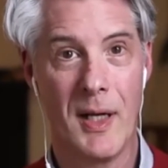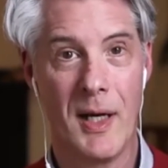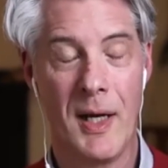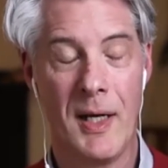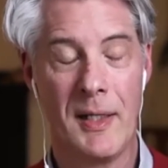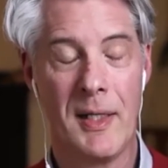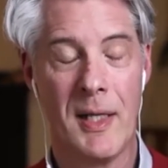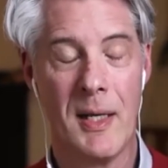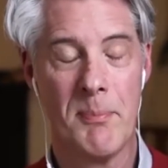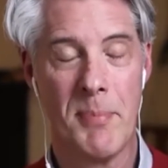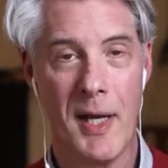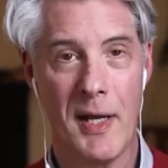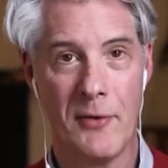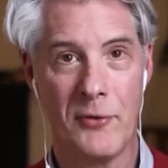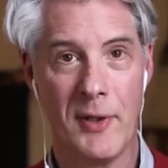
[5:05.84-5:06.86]
I kept
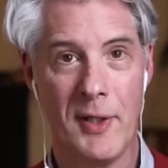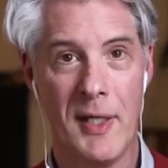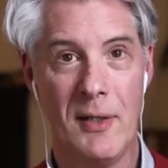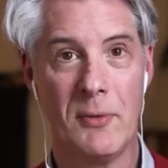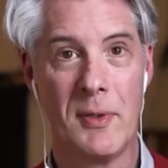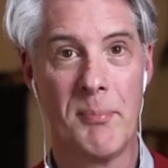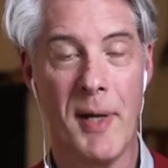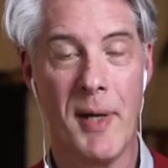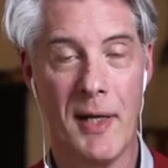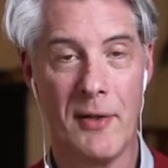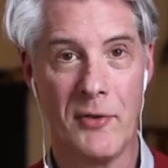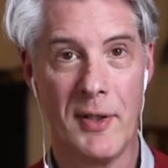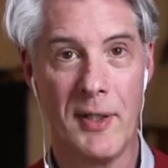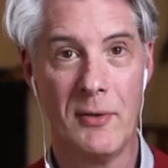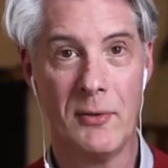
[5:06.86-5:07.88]
passing
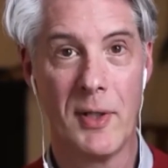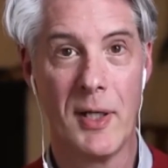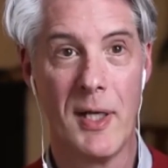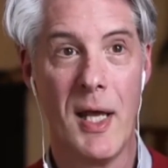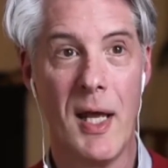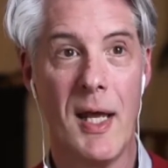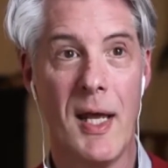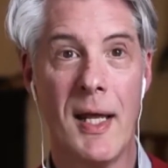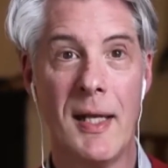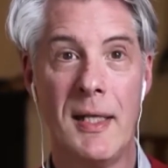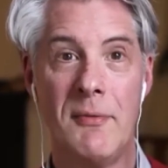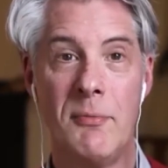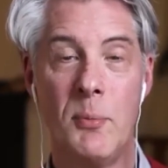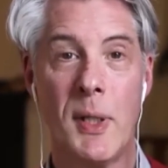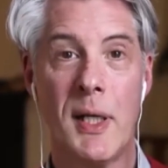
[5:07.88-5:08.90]
out. And
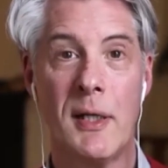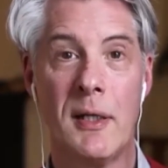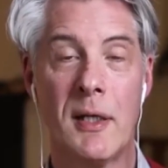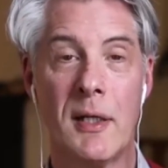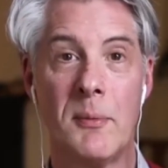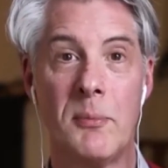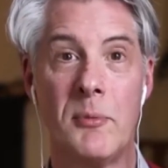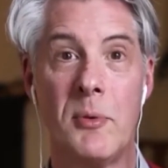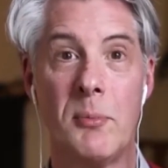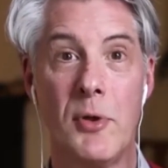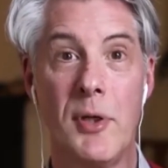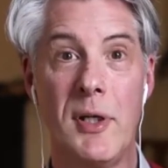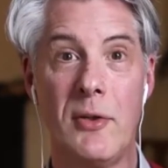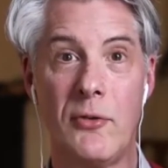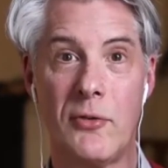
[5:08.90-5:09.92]
even when I got up to
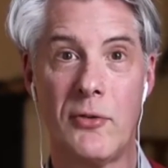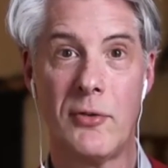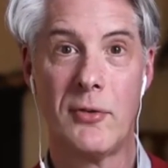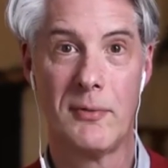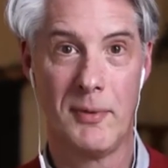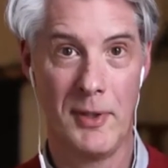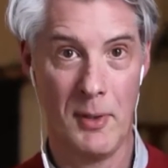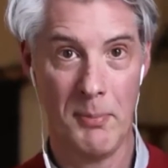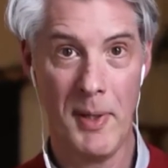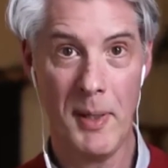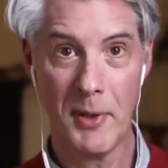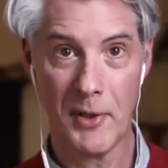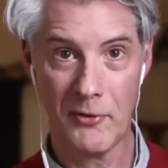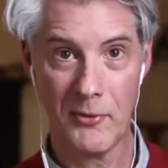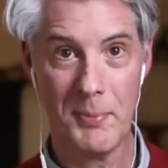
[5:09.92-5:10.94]
preach,
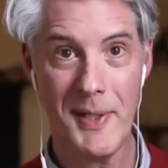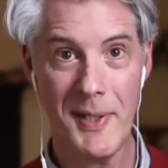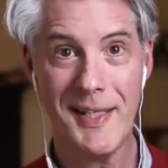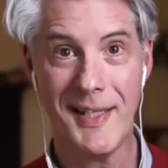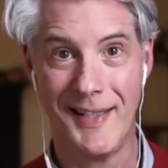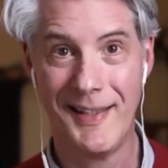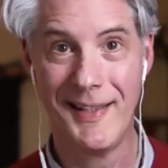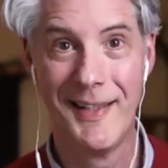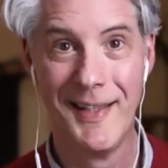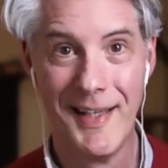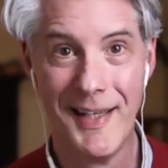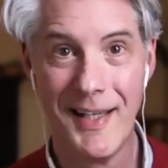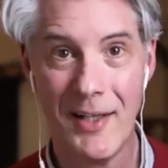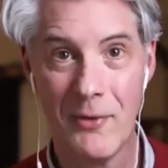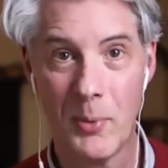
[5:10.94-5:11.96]
public speaking
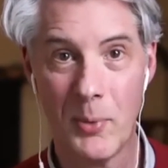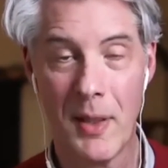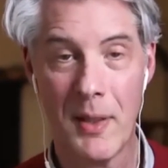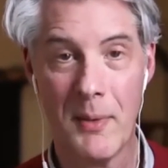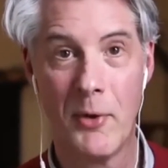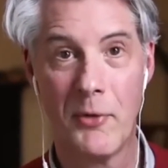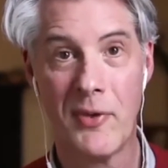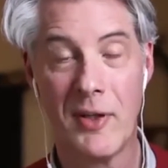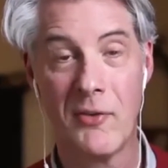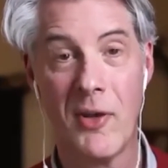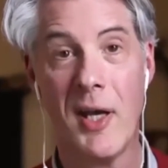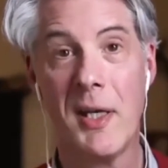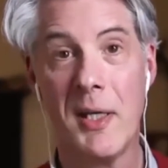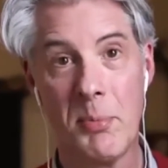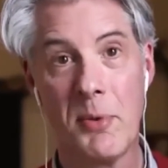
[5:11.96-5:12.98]
is one of the most
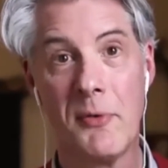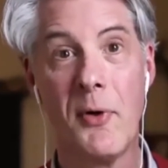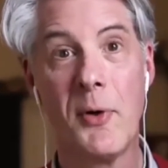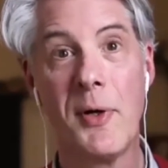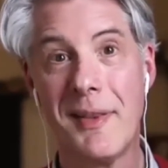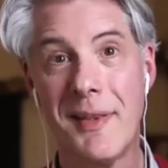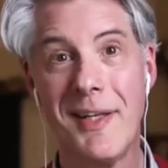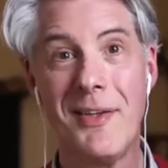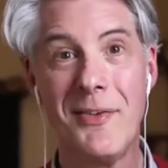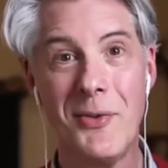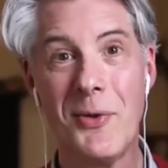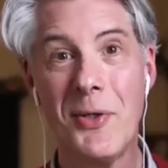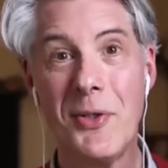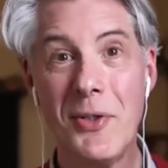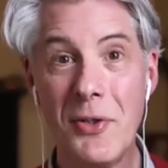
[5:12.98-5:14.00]
anxiety-provoking things you
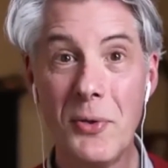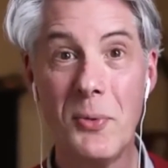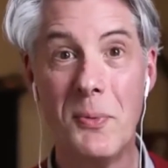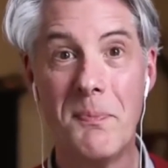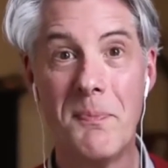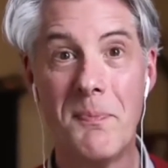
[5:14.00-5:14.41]
can do.